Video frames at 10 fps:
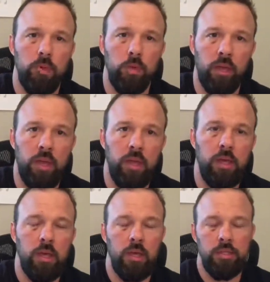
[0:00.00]

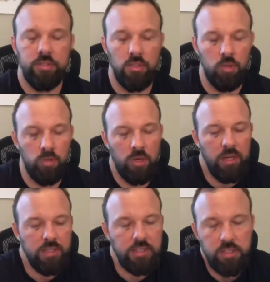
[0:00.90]
Okay? So
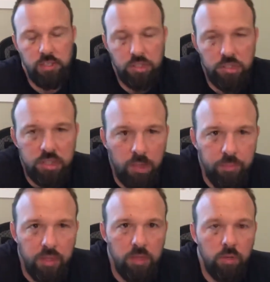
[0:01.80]
this is just
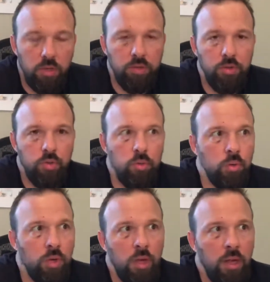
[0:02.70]
something you can
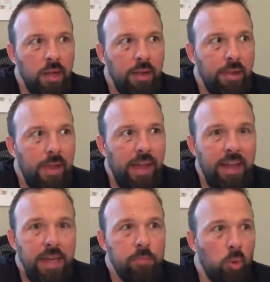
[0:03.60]
do at
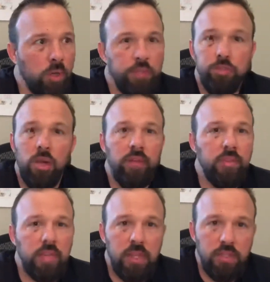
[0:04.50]
any point. You're
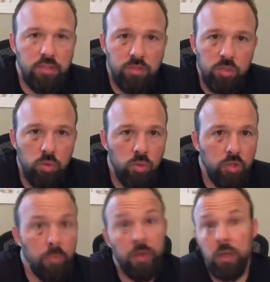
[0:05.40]
driving the kids to school,
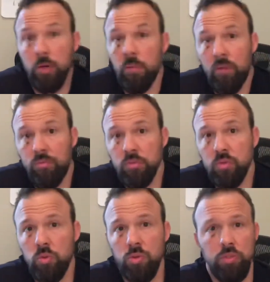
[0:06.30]
you're picking them up from
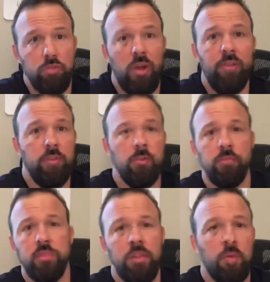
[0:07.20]
school, you're driving
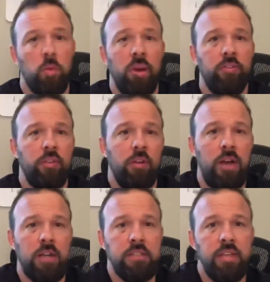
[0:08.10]
them to the, whatever their
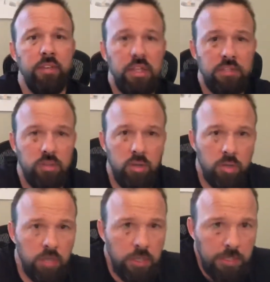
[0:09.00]
activities
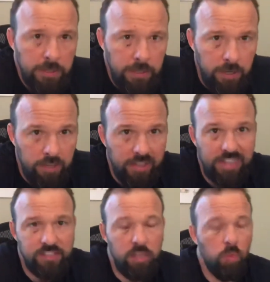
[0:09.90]
are. Uh, like
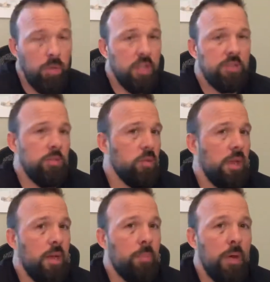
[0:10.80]
I said, we listen to a
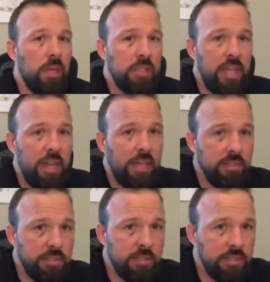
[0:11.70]
lot of
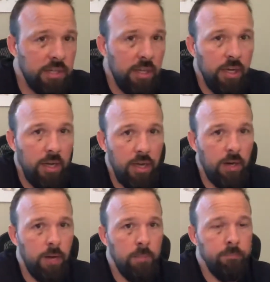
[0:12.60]
podcasts
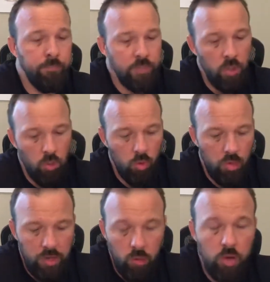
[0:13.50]
um,
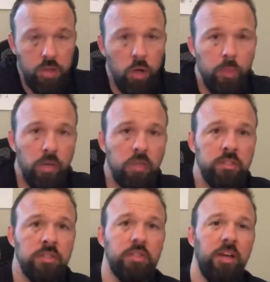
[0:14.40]
and
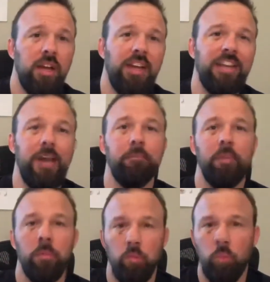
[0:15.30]
audiobooks, and that
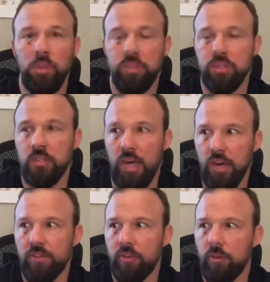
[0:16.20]
which is
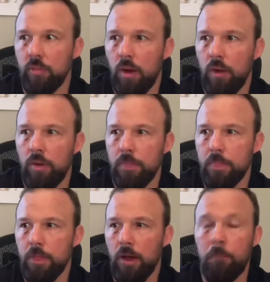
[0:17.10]
kind of a
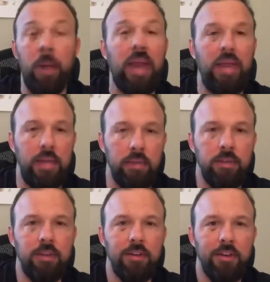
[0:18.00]
a
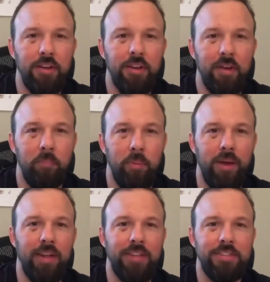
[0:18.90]
pain,
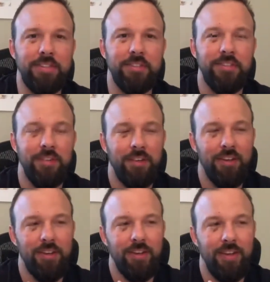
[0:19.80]
but it's
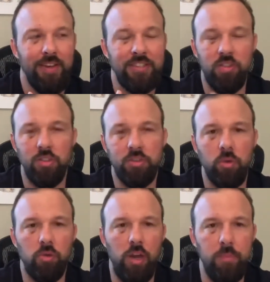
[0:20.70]
it's also
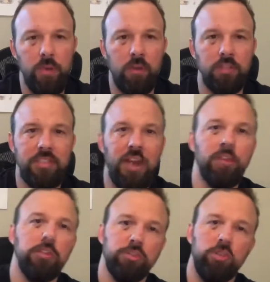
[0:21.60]
great because now
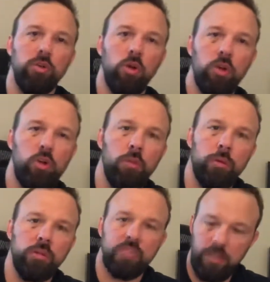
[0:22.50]
there's certain
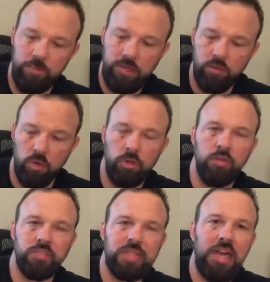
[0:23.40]
audiobooks that my
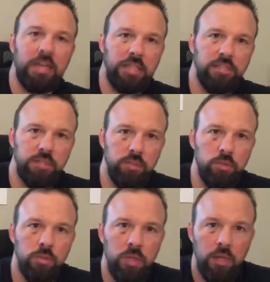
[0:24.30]
daughter has gotten
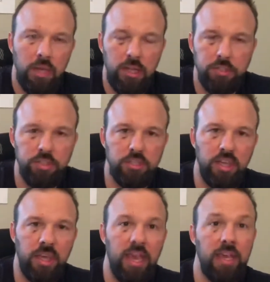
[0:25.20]
into, and she's
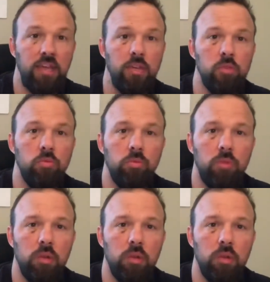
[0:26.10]
like, "Hey, you